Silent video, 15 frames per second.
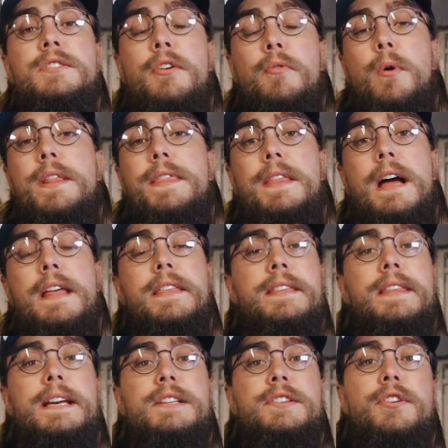So one other
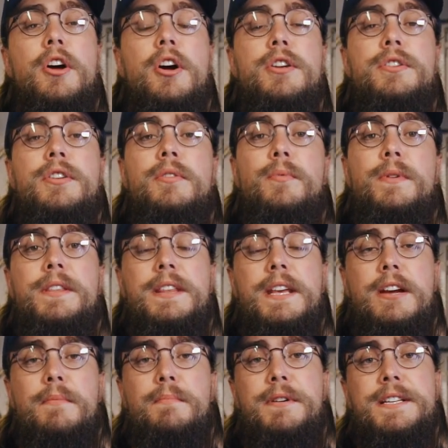thing to note with the
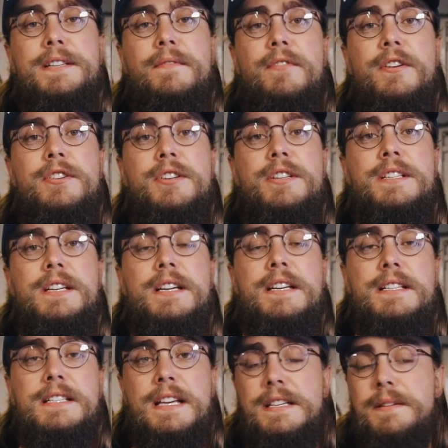compressor fridges
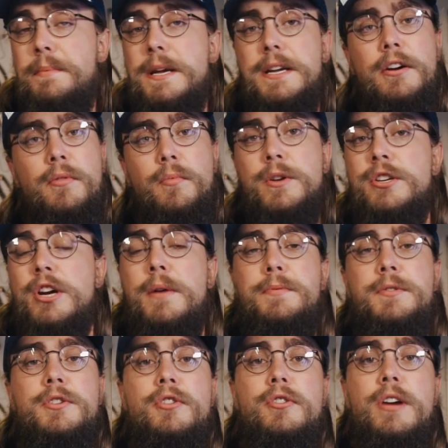is that depending on which
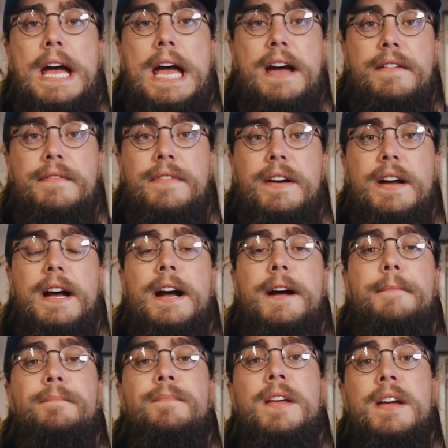option you have,
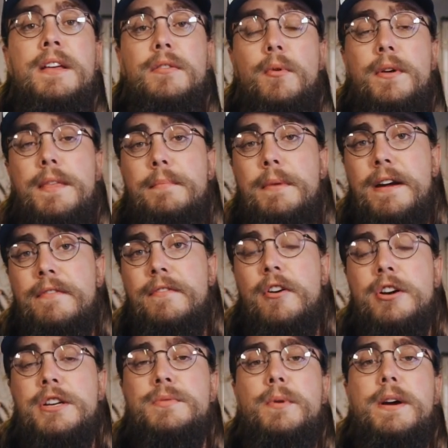um, the one that my
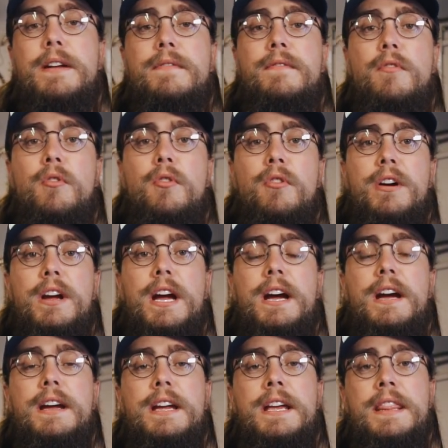folks went for
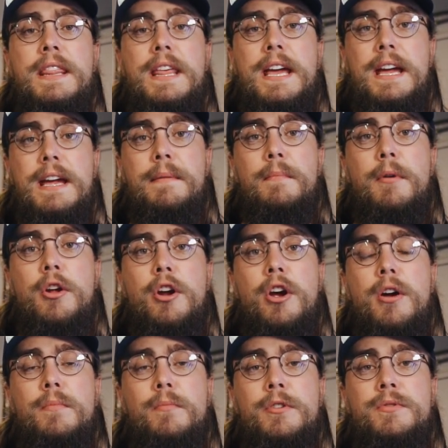uh, in their
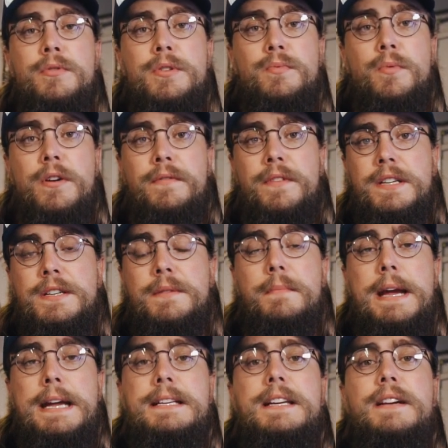motorhome, which was one of the
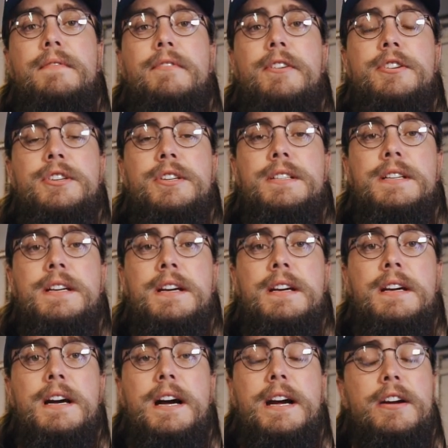Dometic fridges,
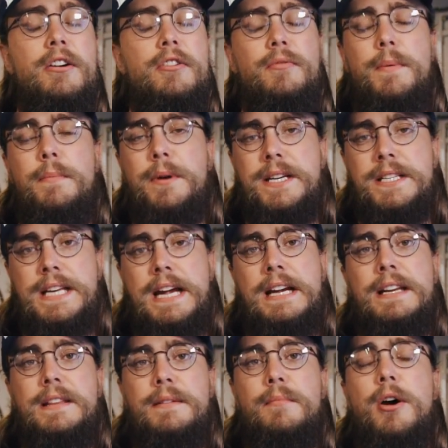I can't remember
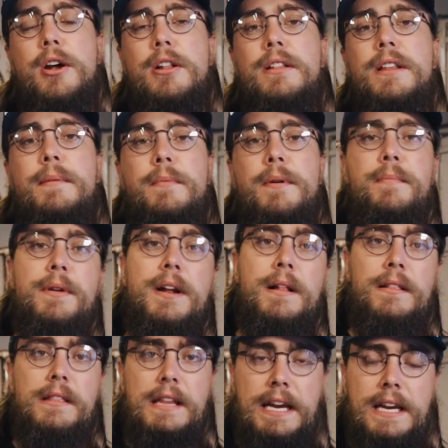exactly the model number, but
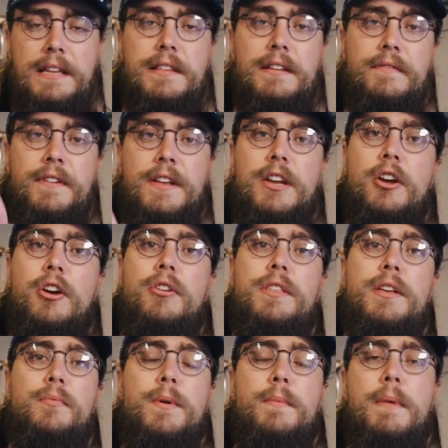I'll link the video
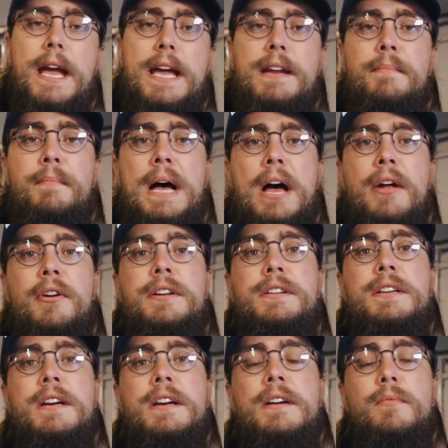that we made about
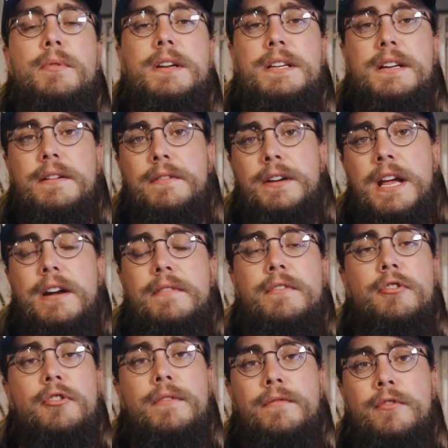it. We did a kind of
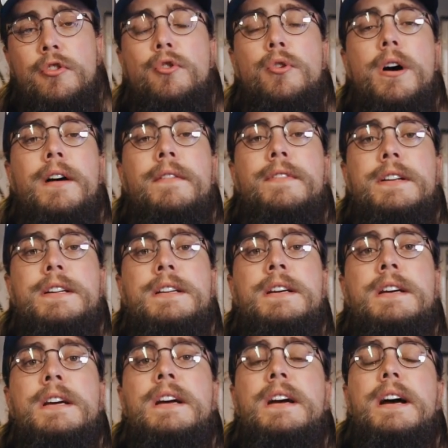a review of it
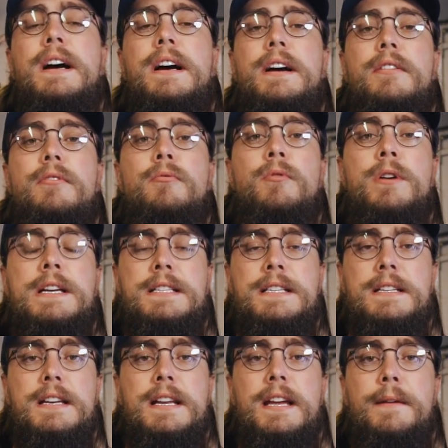uh,
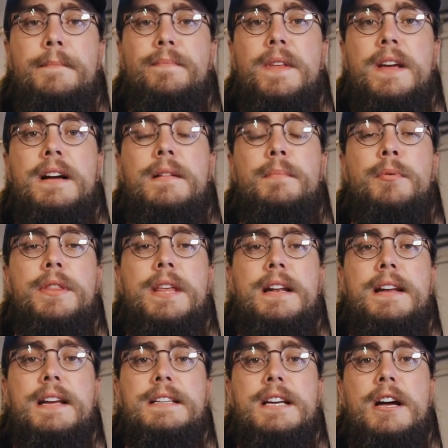recently. I'll put that
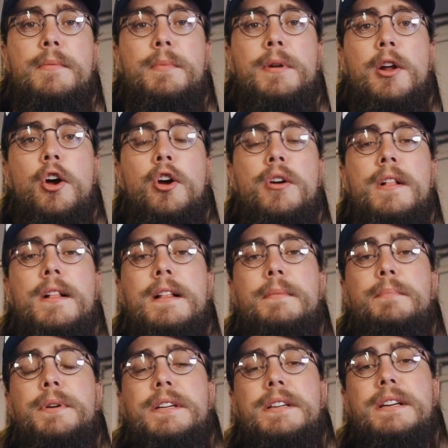link down below.
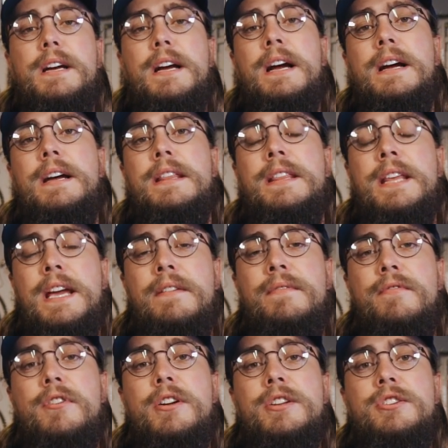But uh, their
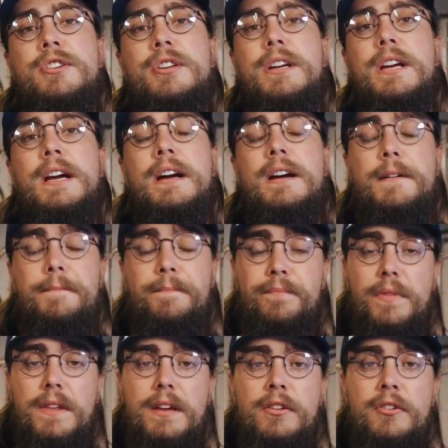fridge, uh,
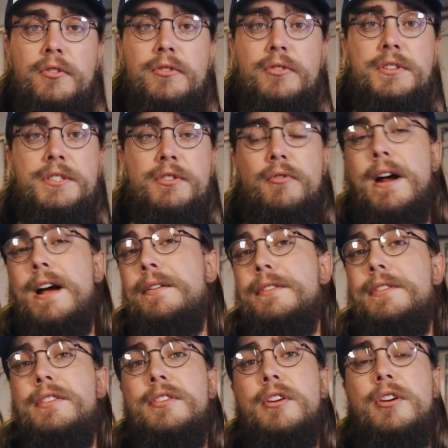used around
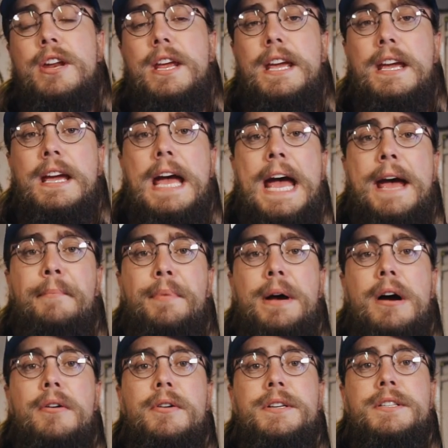30 amp
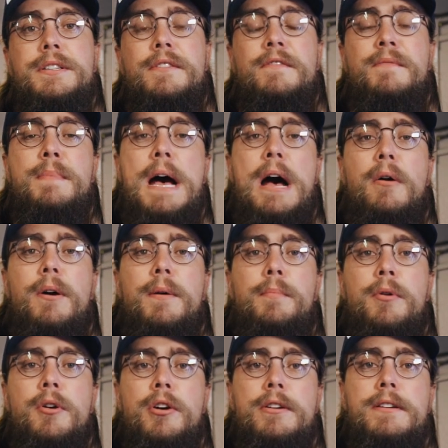hours of power
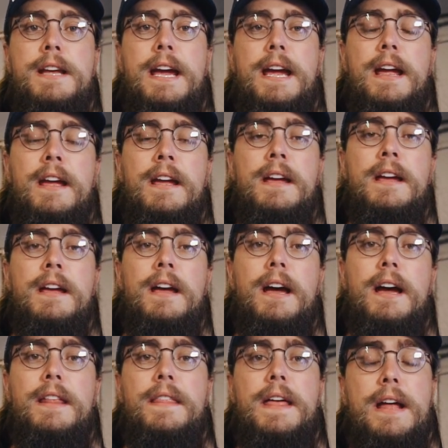per day.
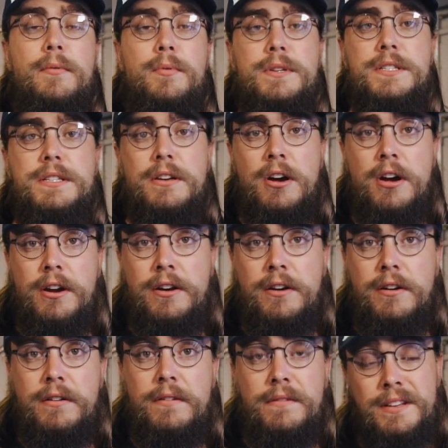And that was
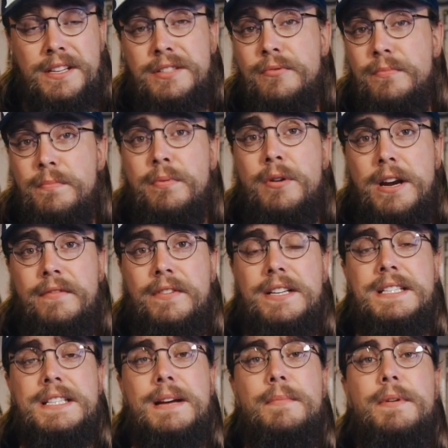on this
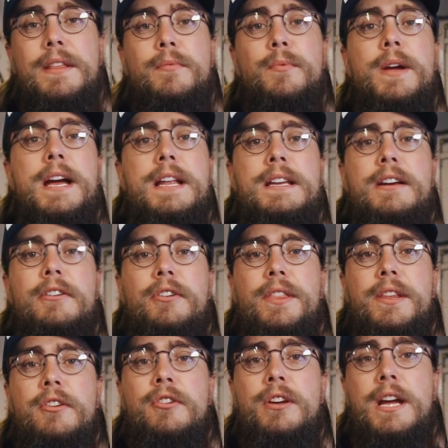previous summer that we had here in
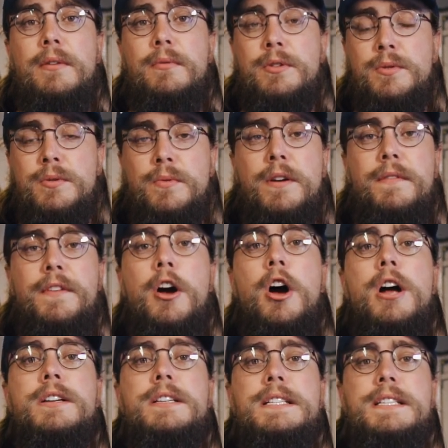the UK, which was one of the
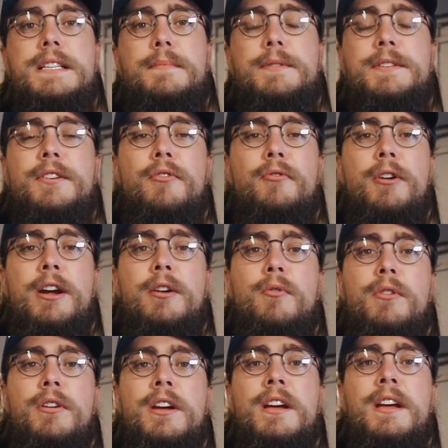hottest summers on
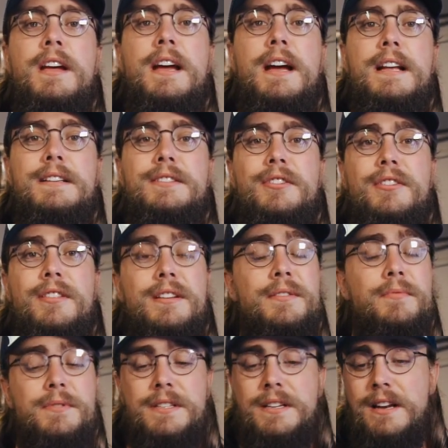record. And so that
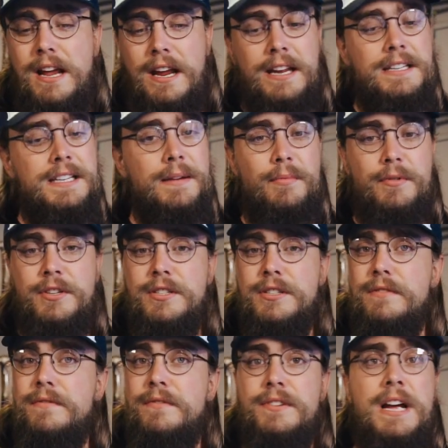was in like temperatures
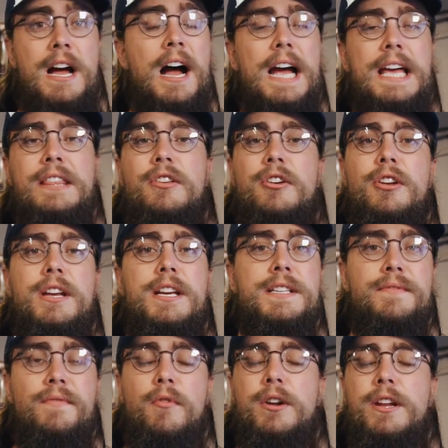of high
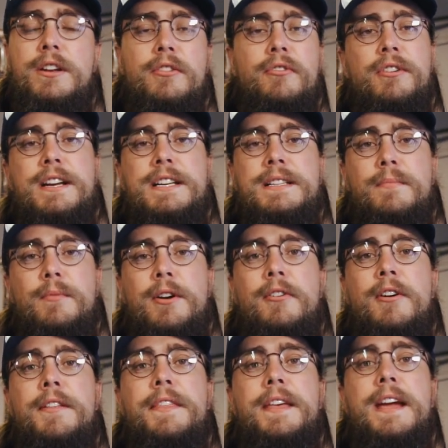30s, 40 degrees, somewhere
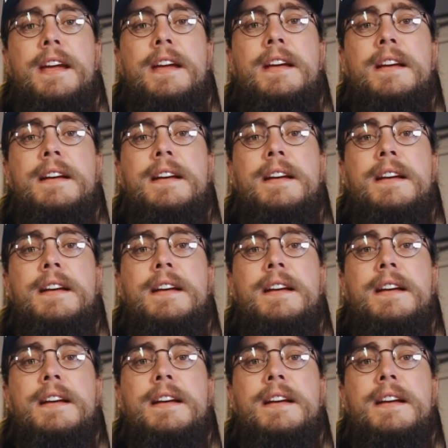around there.